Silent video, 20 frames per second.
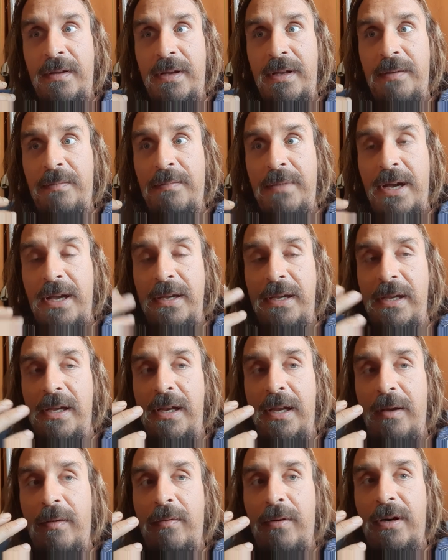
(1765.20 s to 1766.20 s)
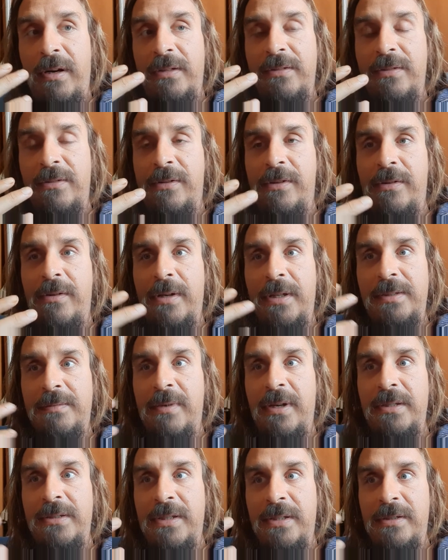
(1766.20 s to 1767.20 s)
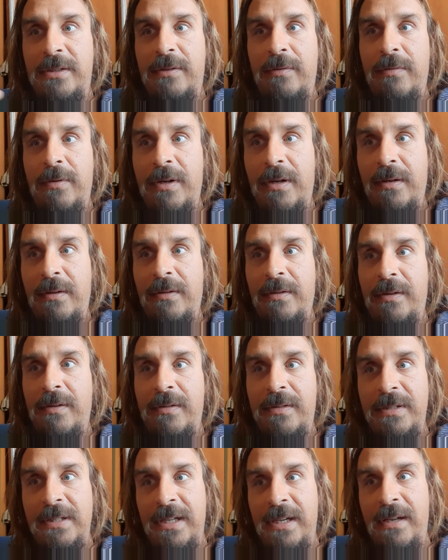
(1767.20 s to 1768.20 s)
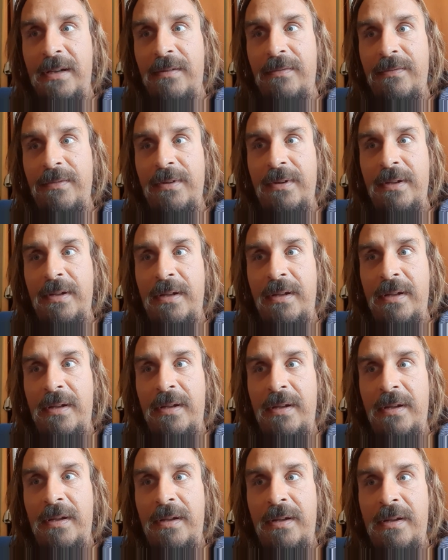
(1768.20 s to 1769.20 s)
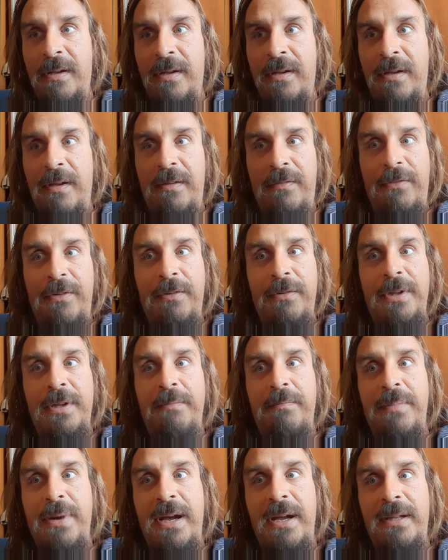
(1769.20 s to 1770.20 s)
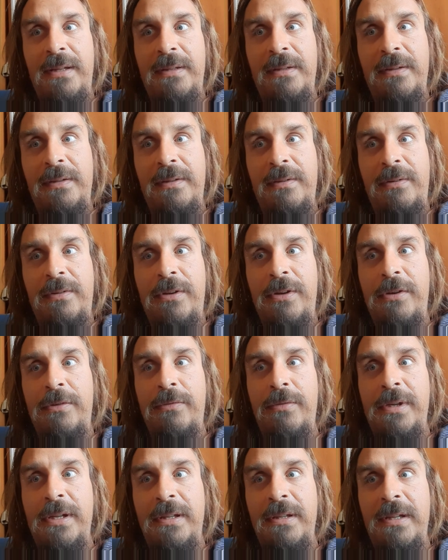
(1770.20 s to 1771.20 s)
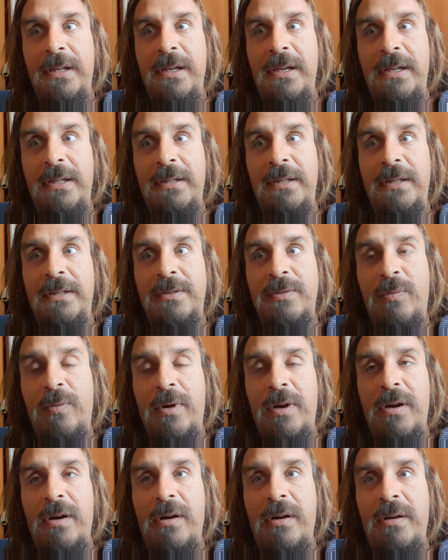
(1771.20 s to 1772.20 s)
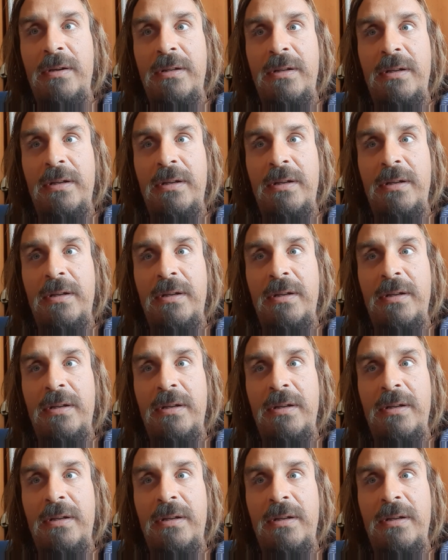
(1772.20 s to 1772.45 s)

And my healing works on you as much as you work on yourself. If you depend on unity in this world,